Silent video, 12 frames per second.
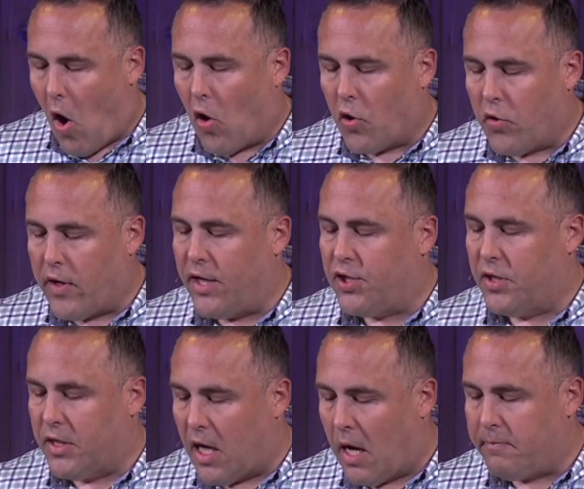creation
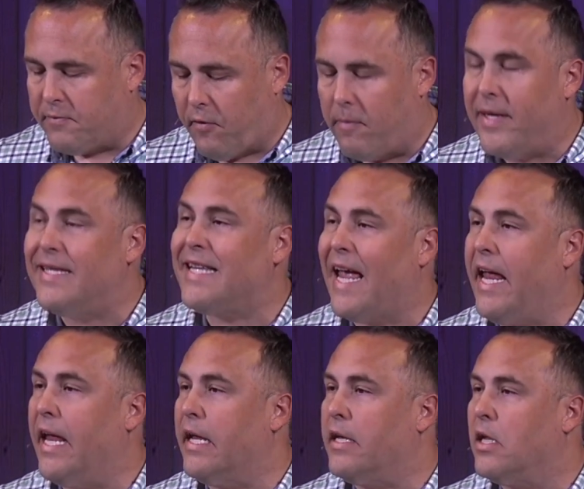comes from his
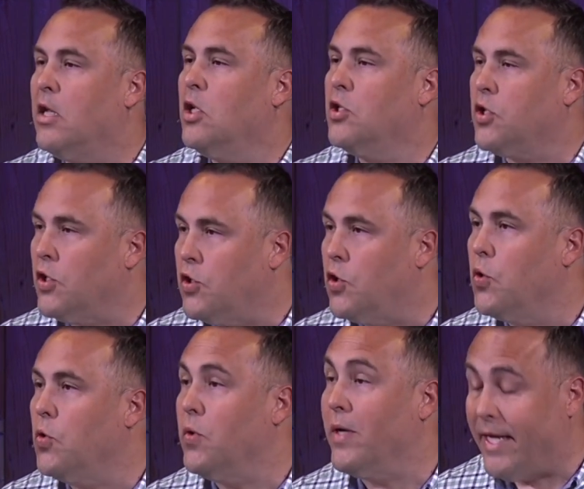hand to do
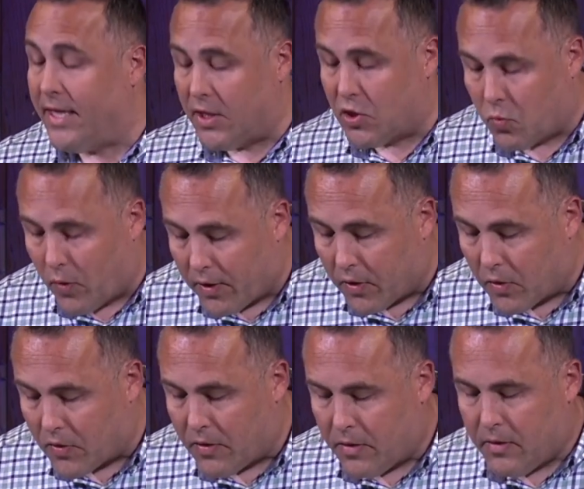his will.
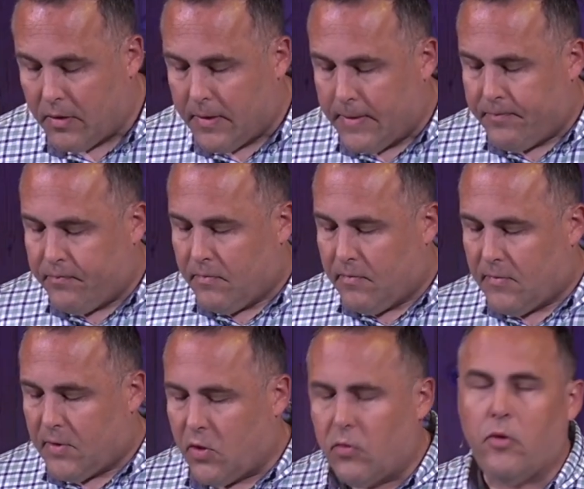
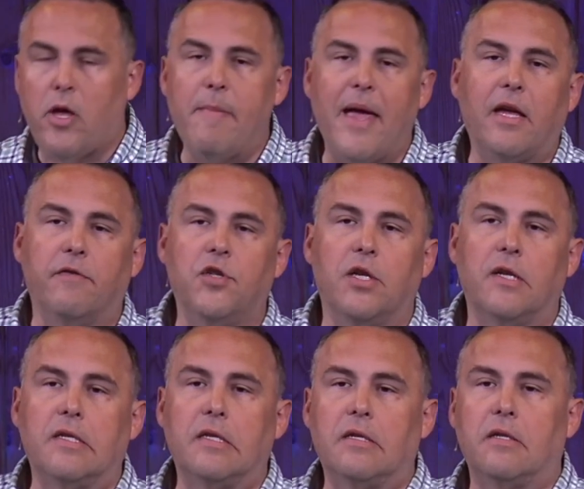So, what do we make of
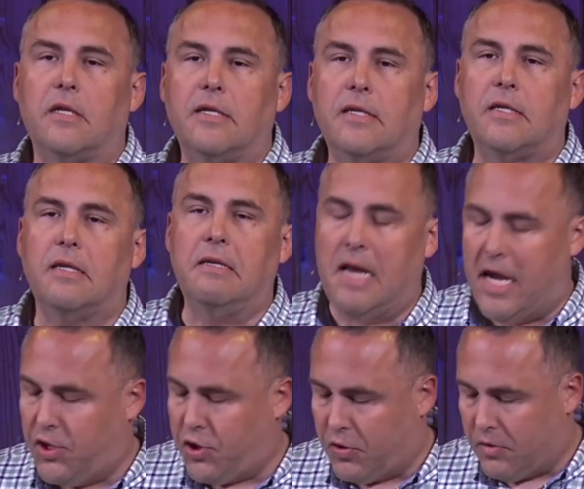Genesis? It's
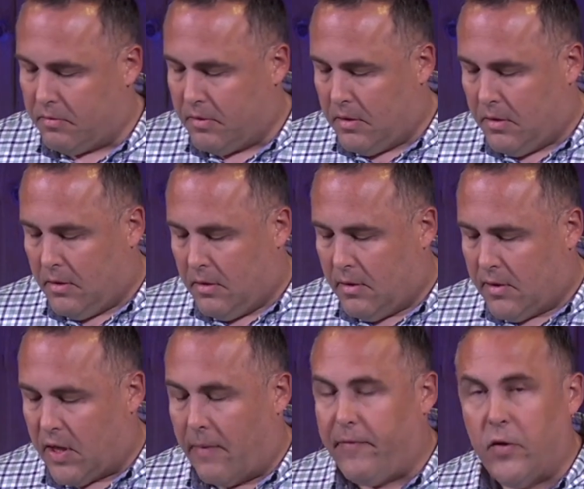nature.
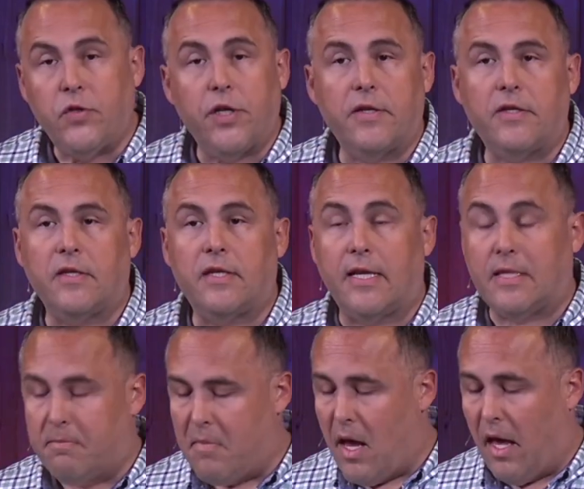Some view Genesis as a
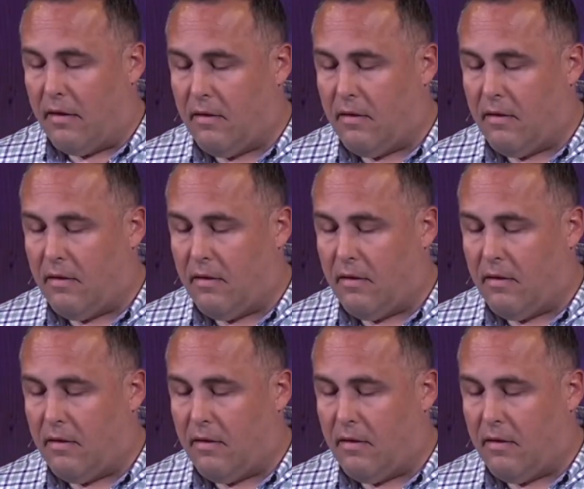myth.